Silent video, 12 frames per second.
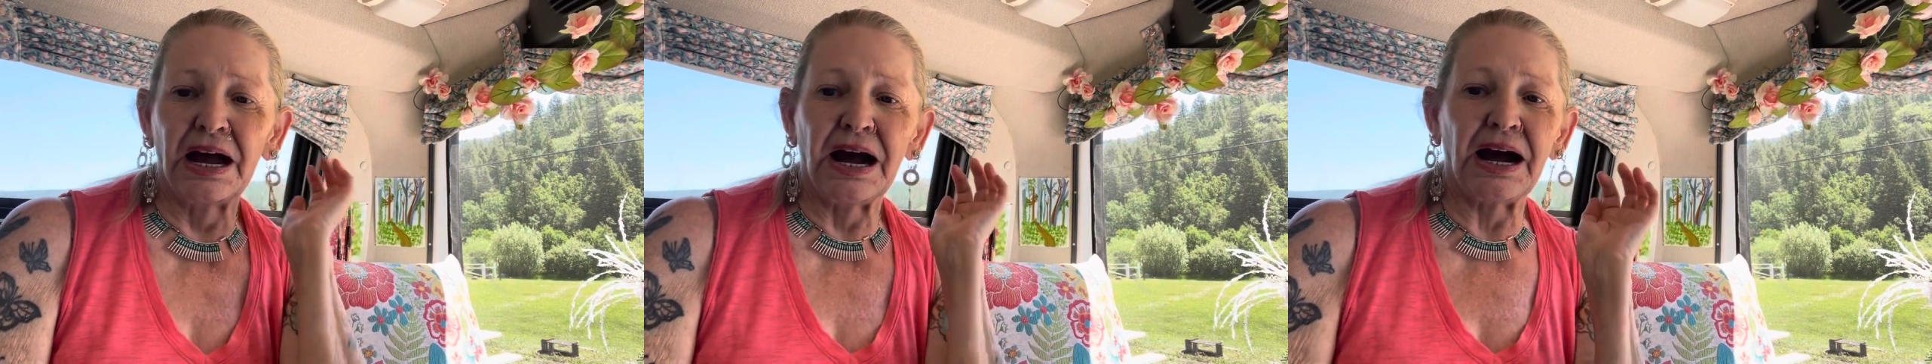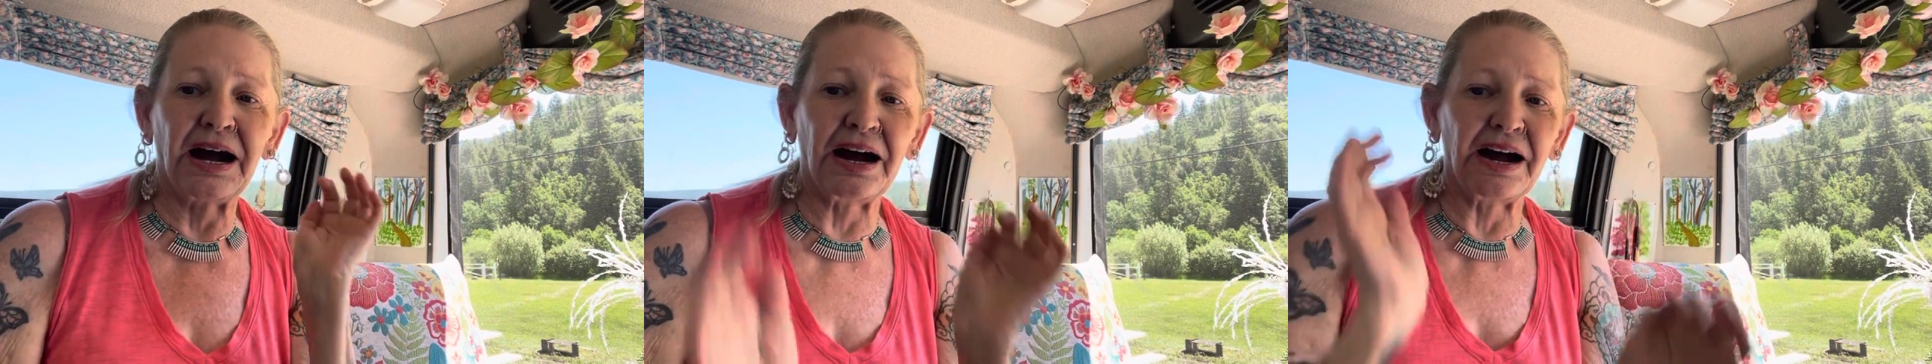
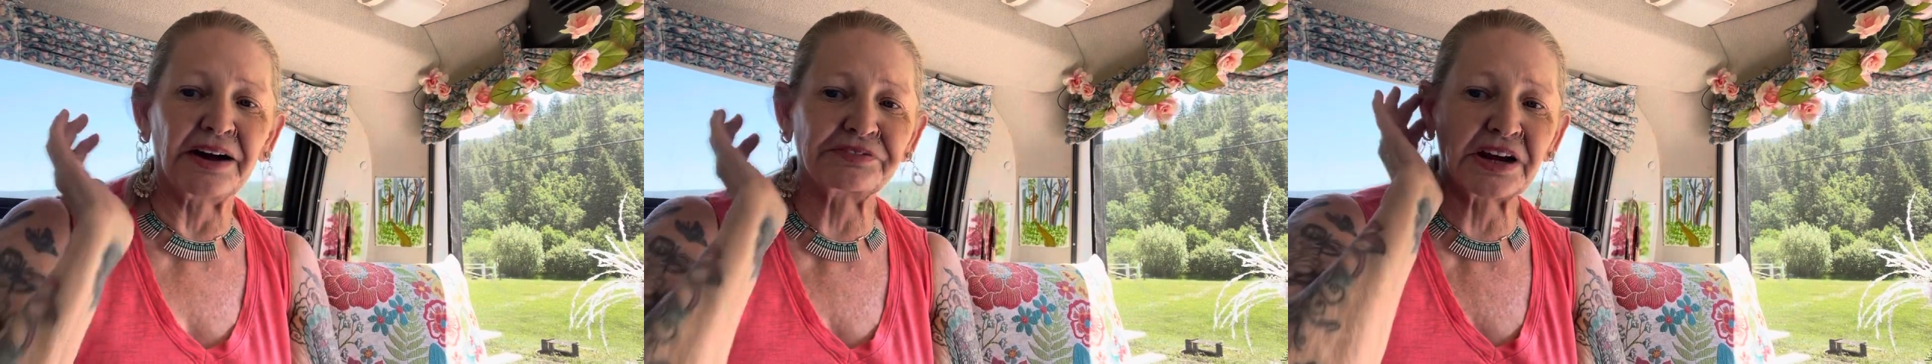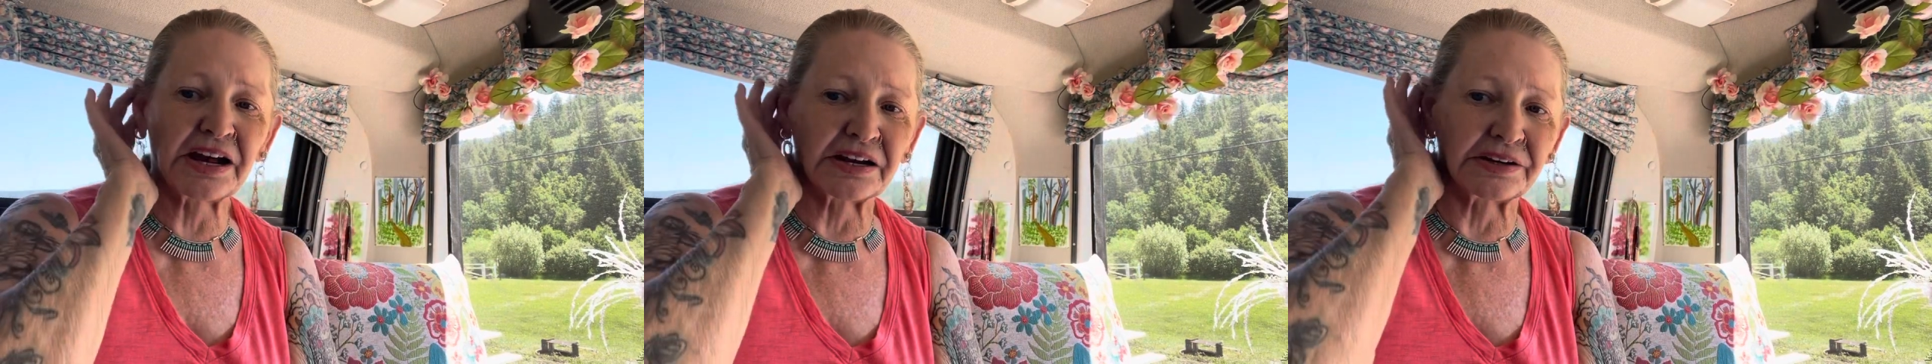Uh, I've
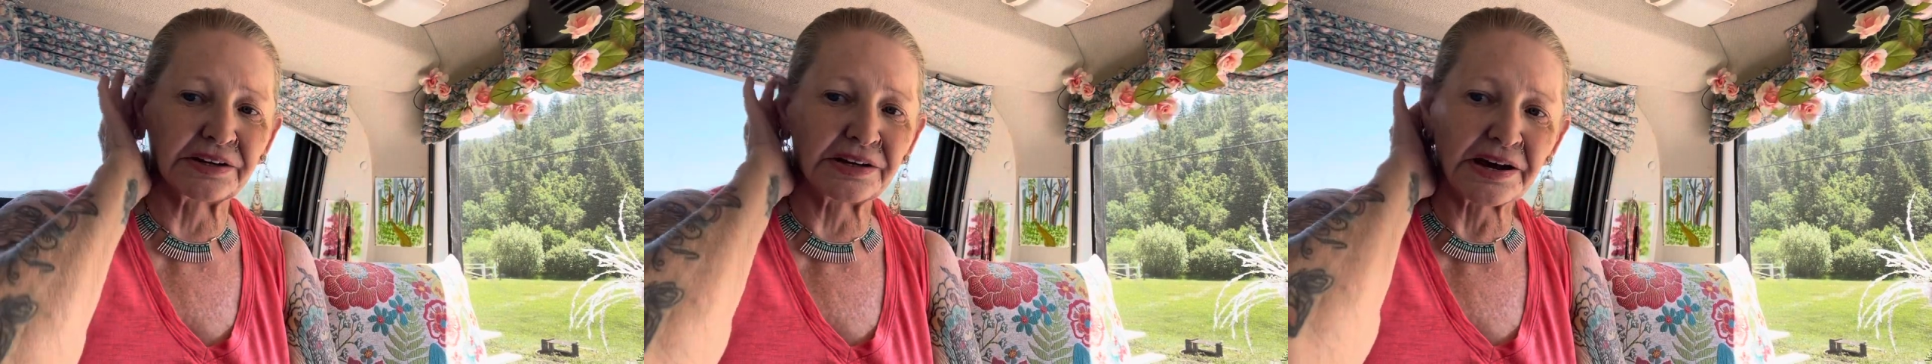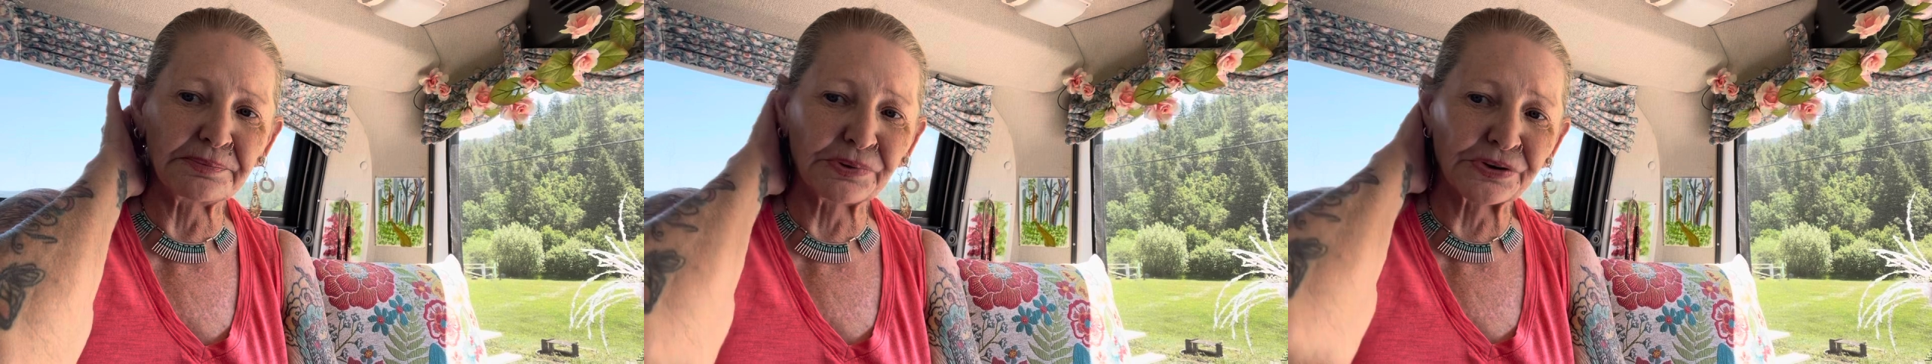got a
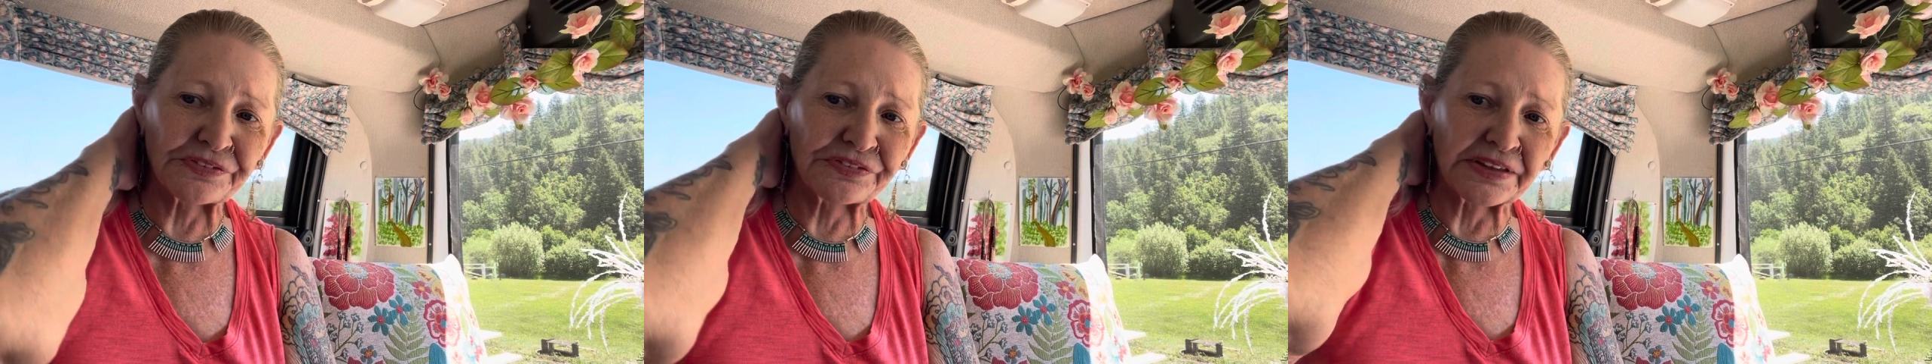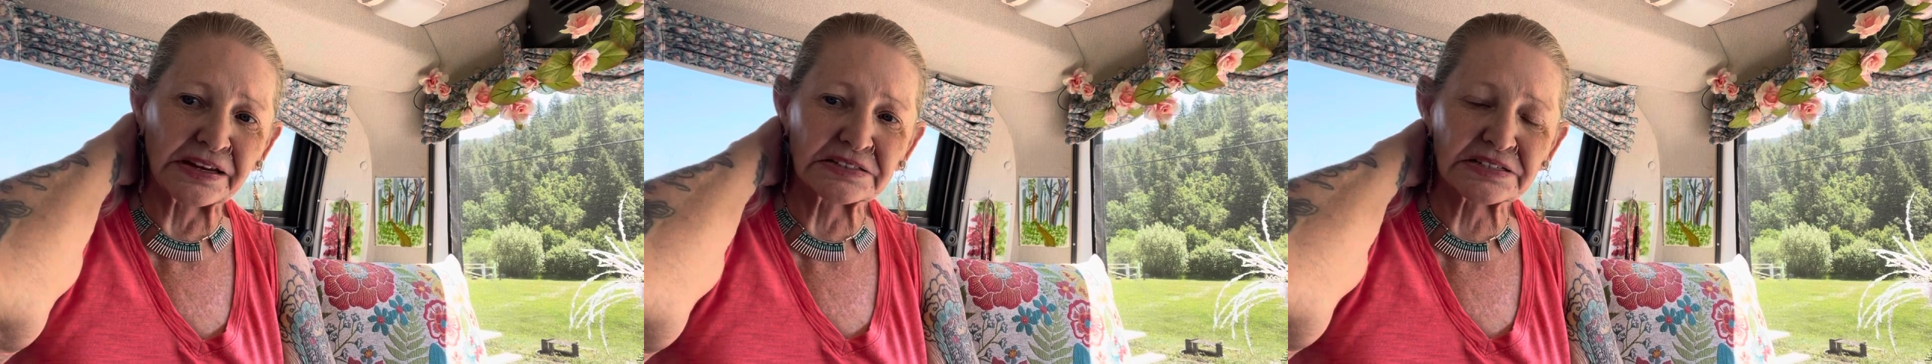number of
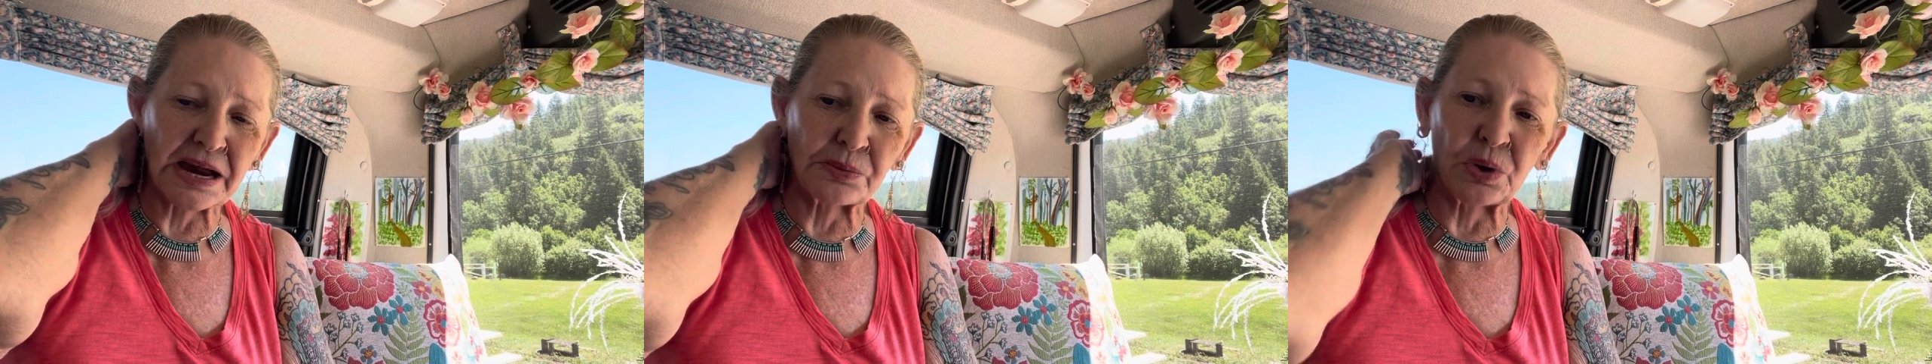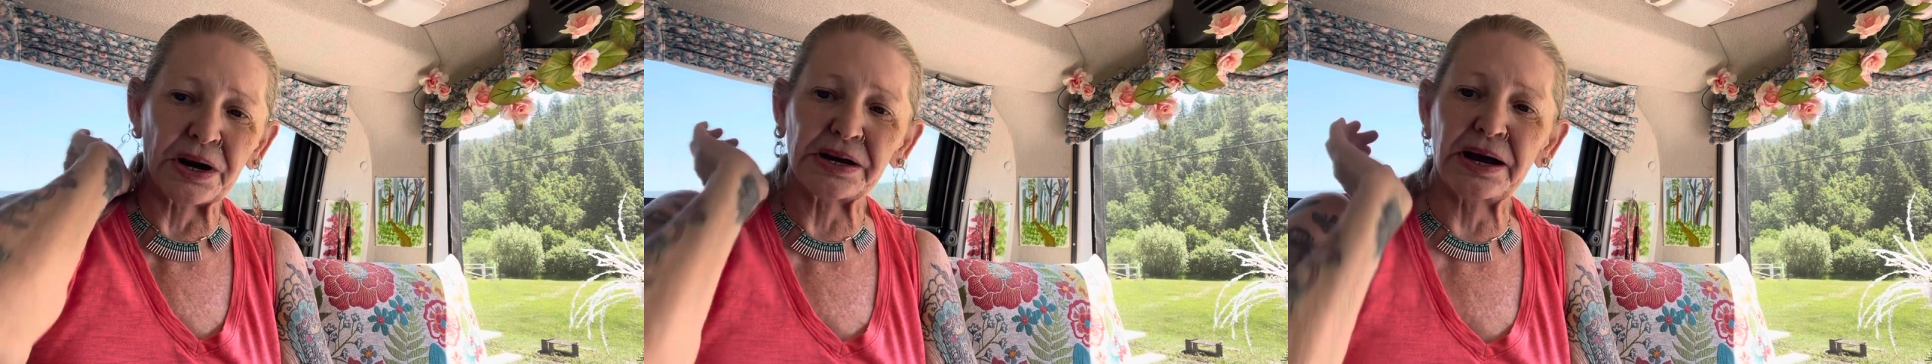things I
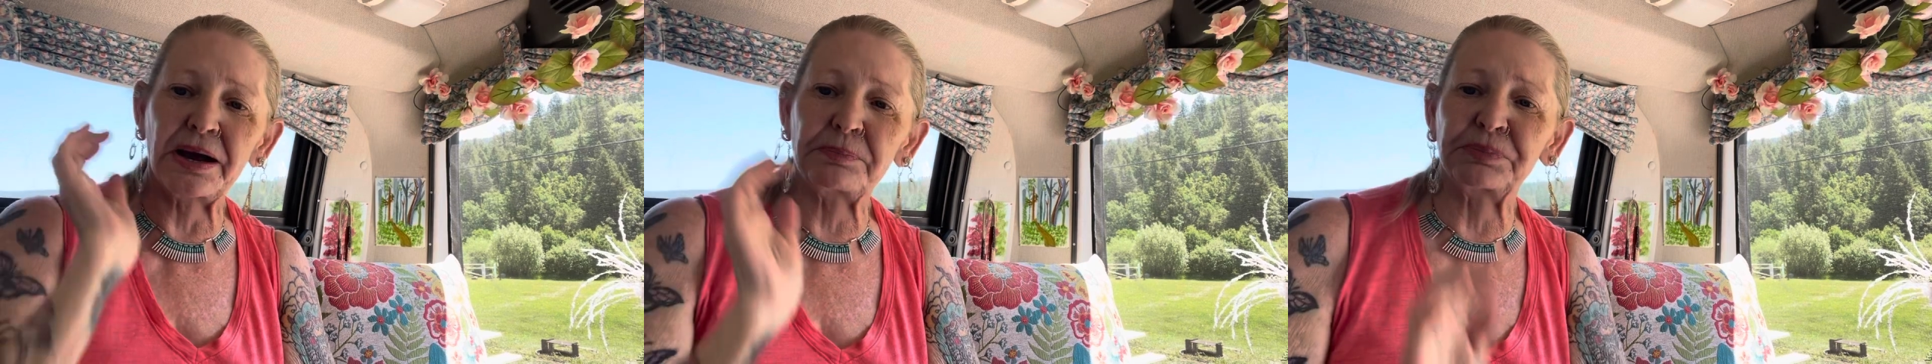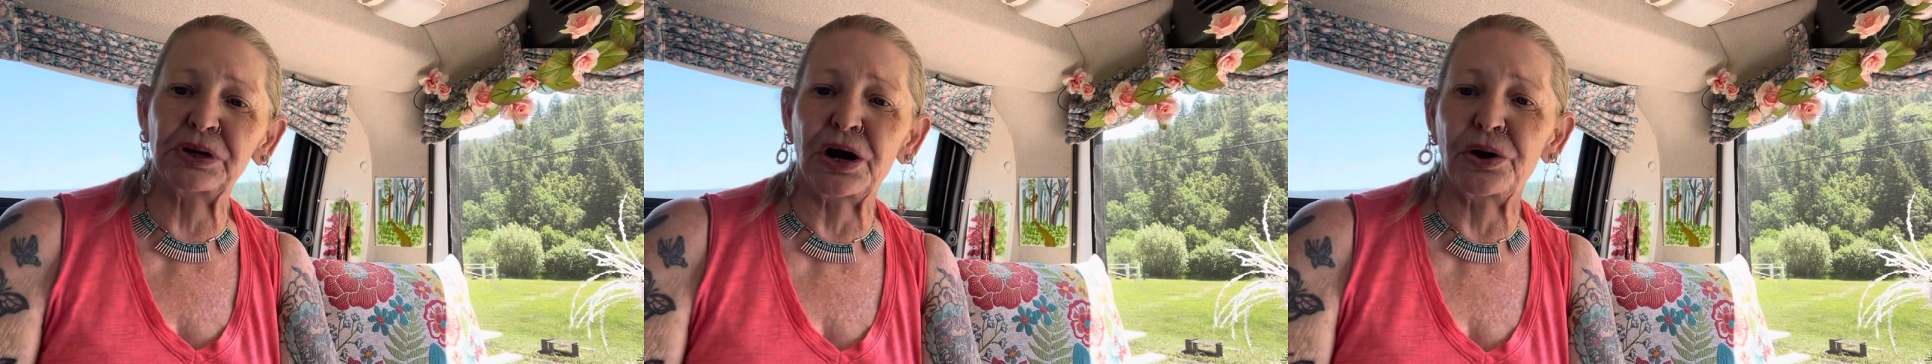want to
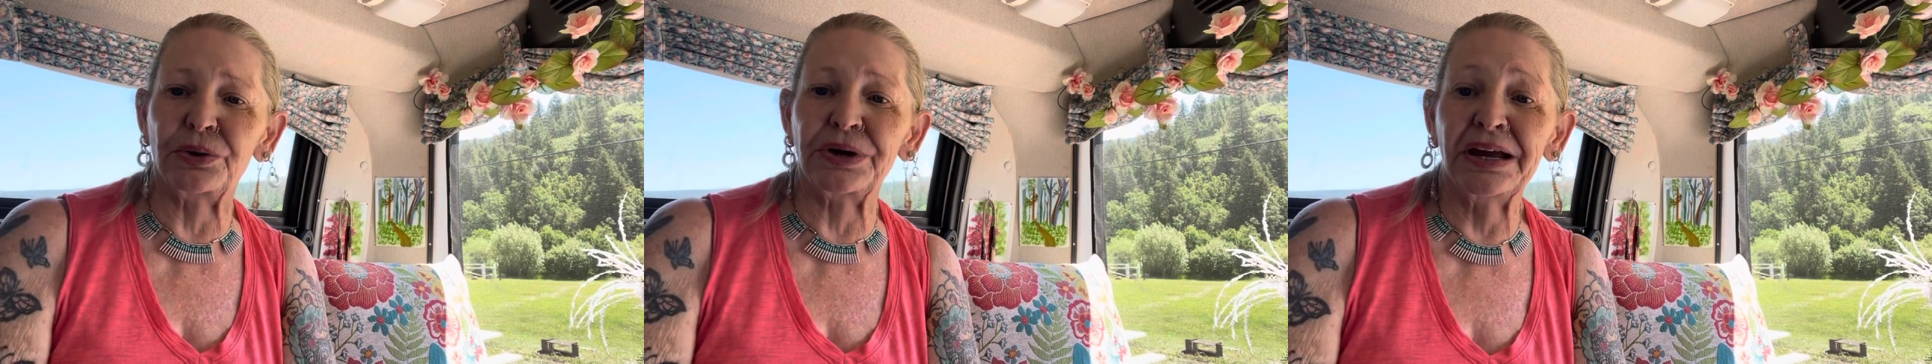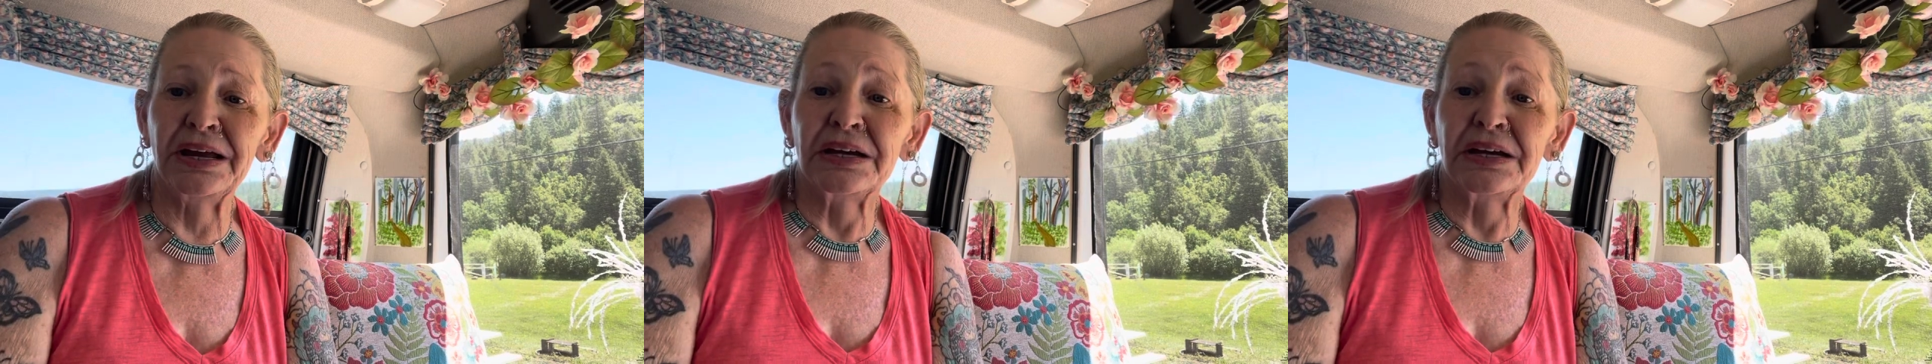upload,